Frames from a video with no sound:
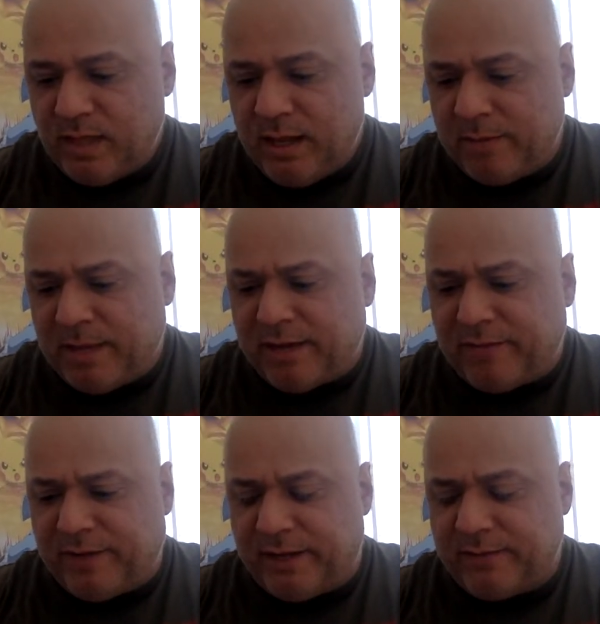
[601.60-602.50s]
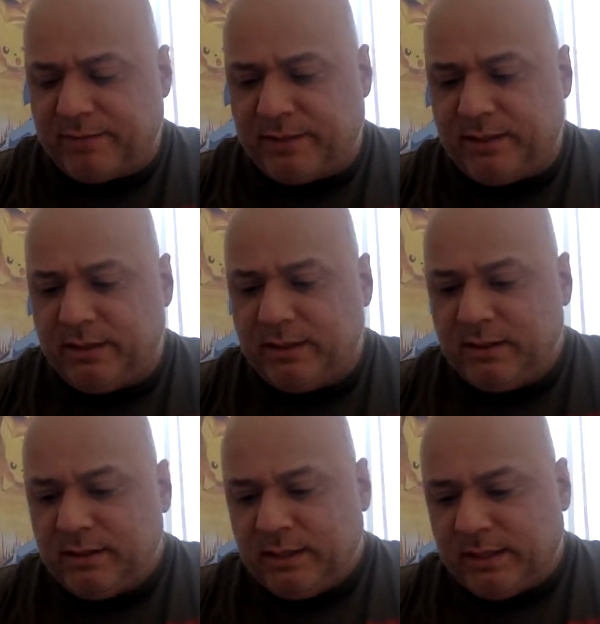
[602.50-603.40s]
I'm not a fan of
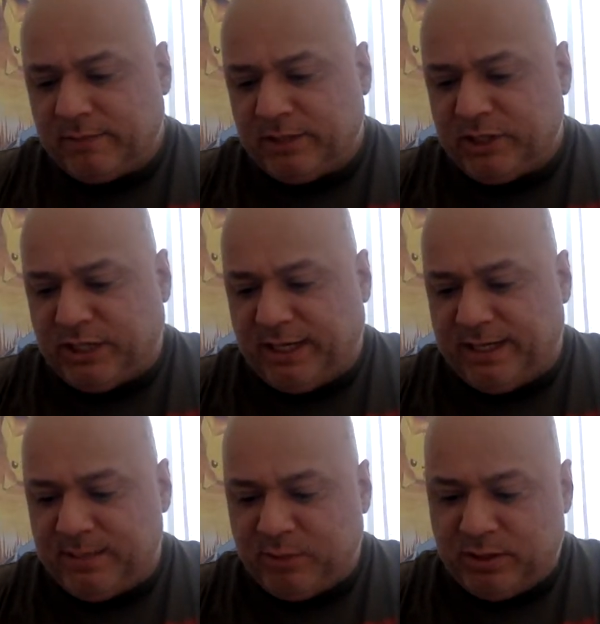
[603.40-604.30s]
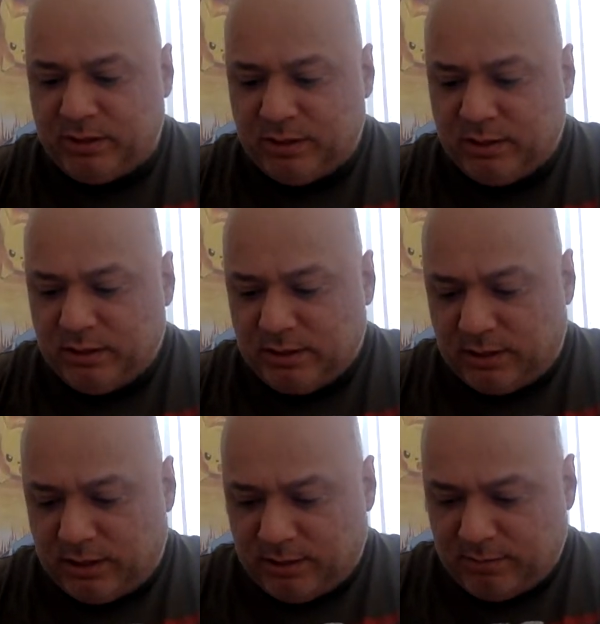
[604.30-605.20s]
of the shading, but
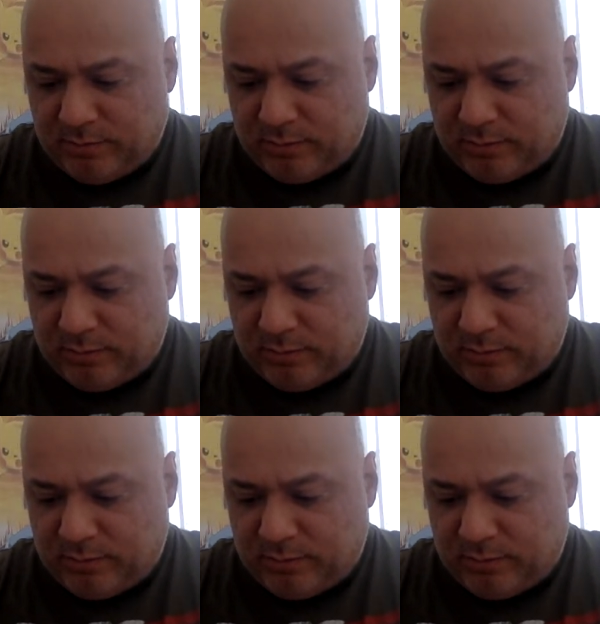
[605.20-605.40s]
um,